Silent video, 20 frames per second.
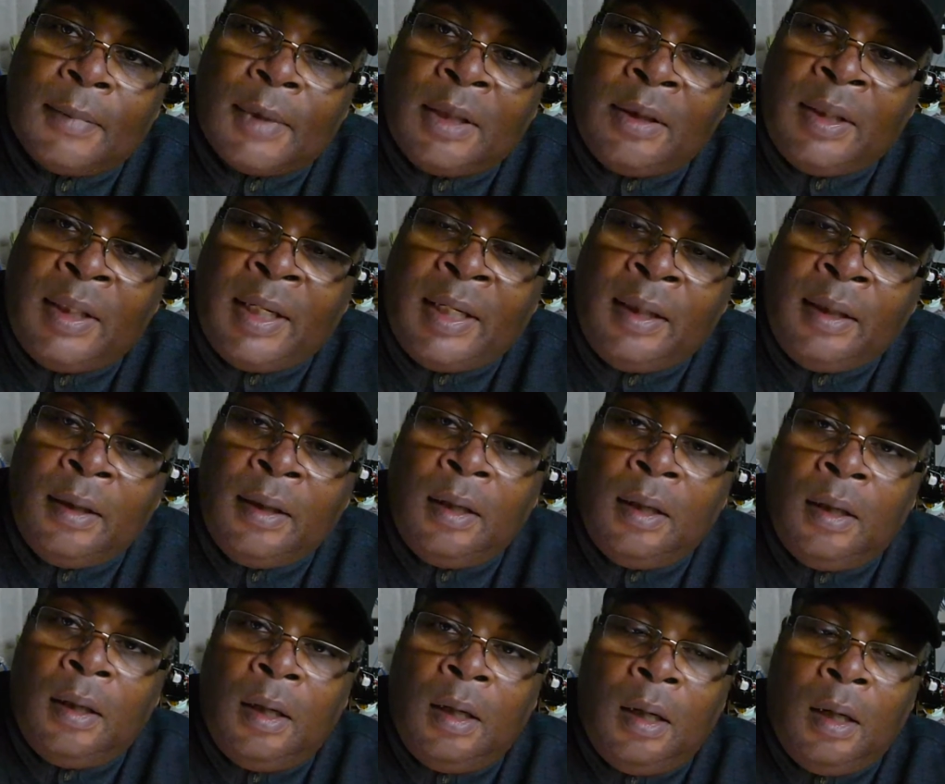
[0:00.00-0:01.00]
Okay,
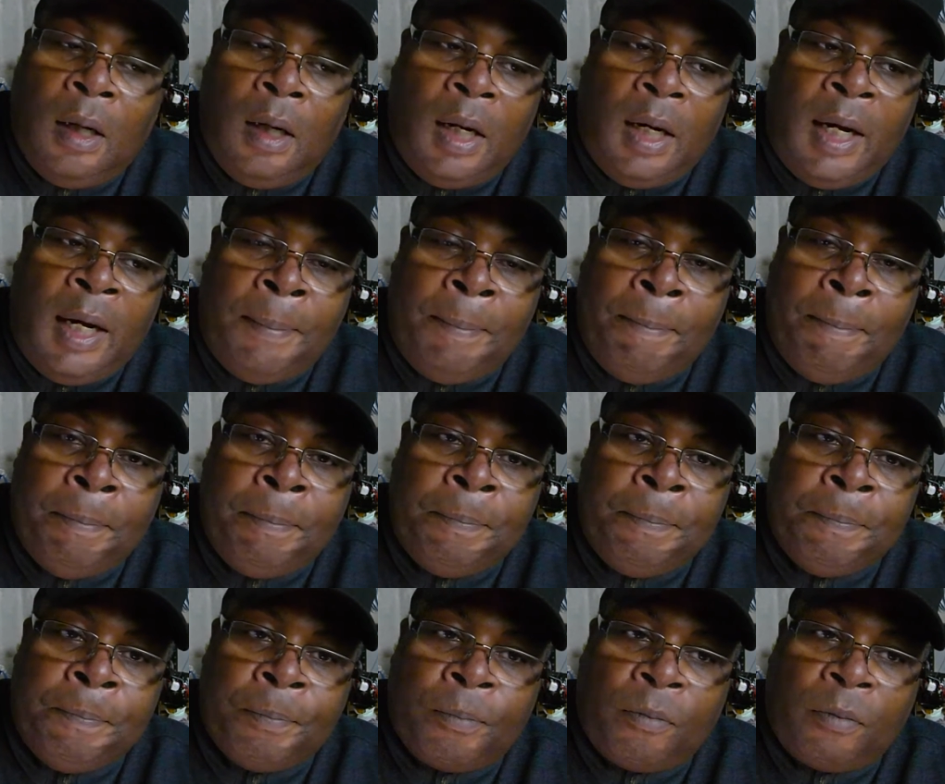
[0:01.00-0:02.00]

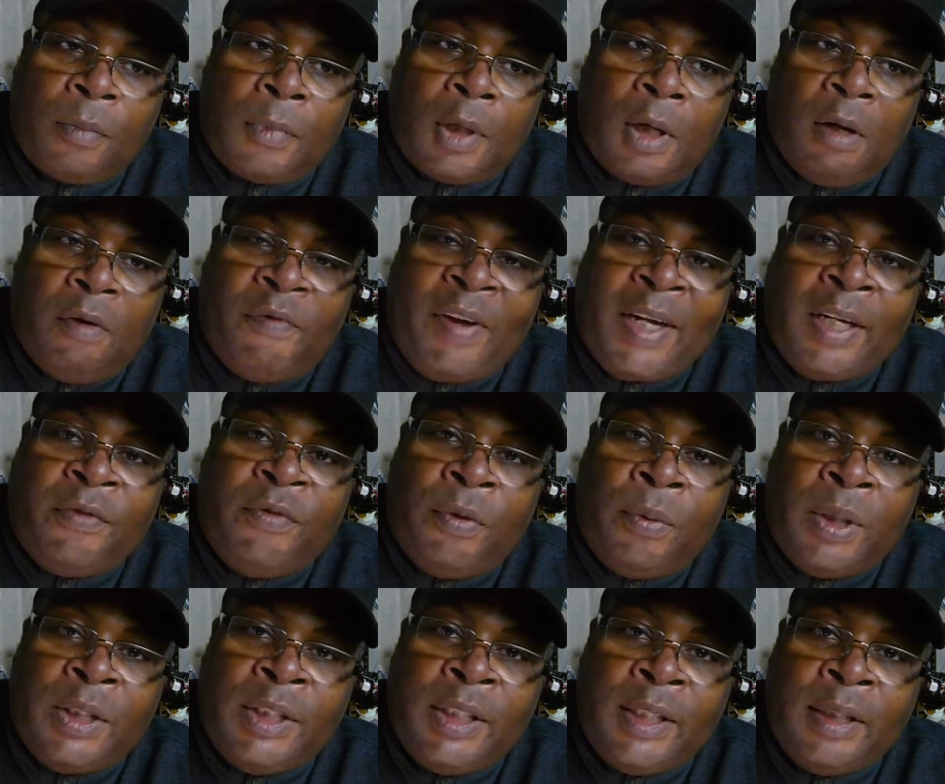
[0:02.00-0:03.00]
thank you for
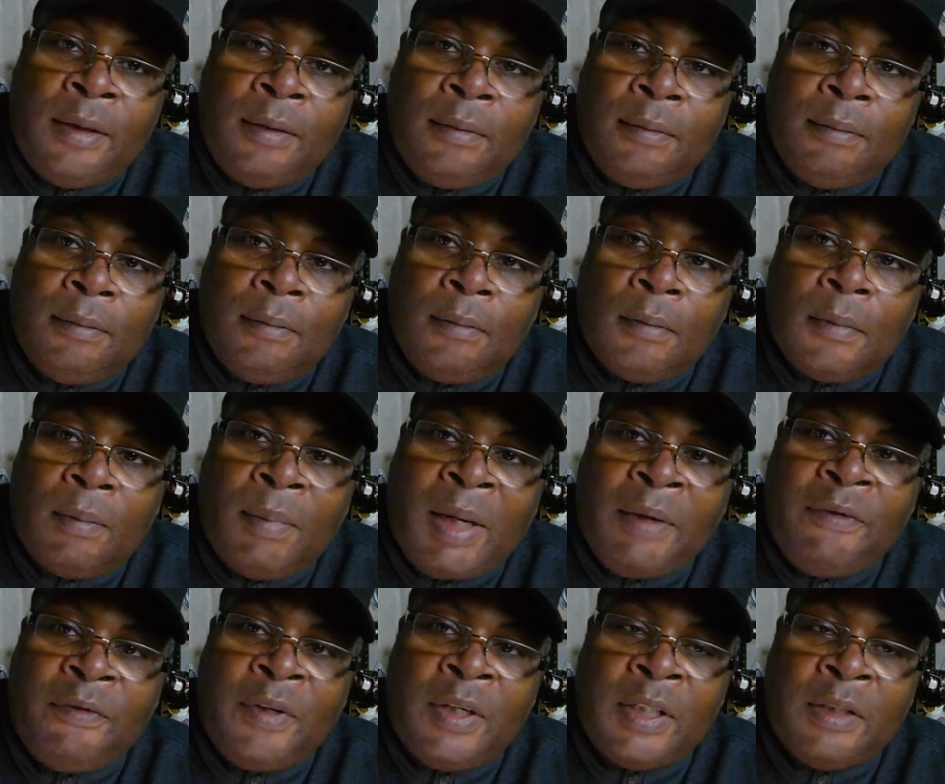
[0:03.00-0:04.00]
watching my
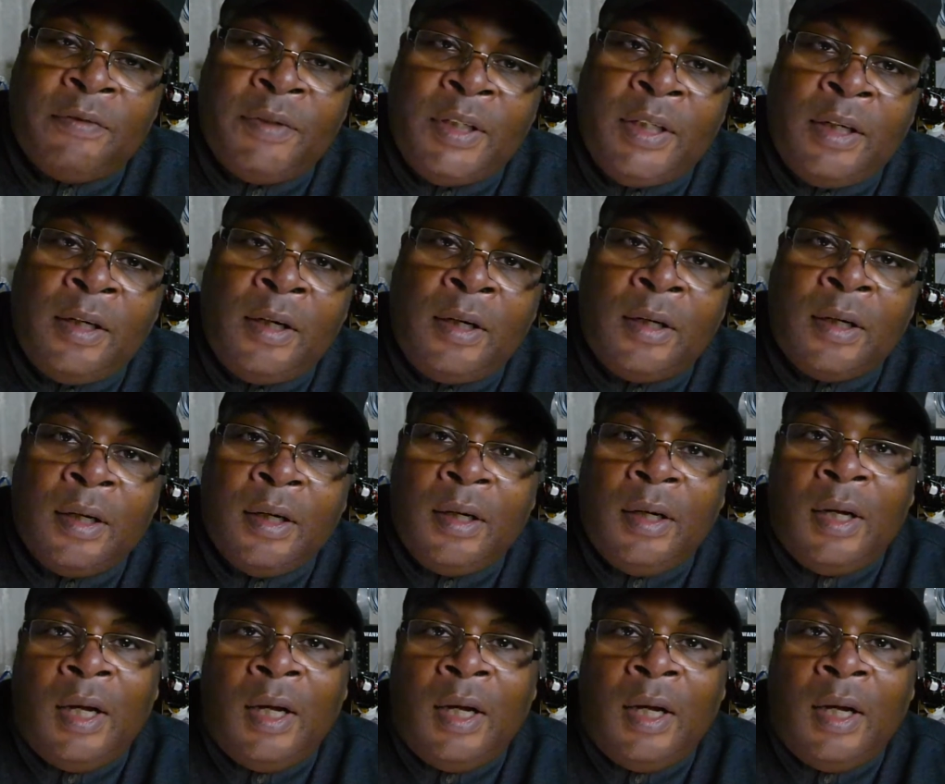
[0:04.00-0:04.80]
first video log,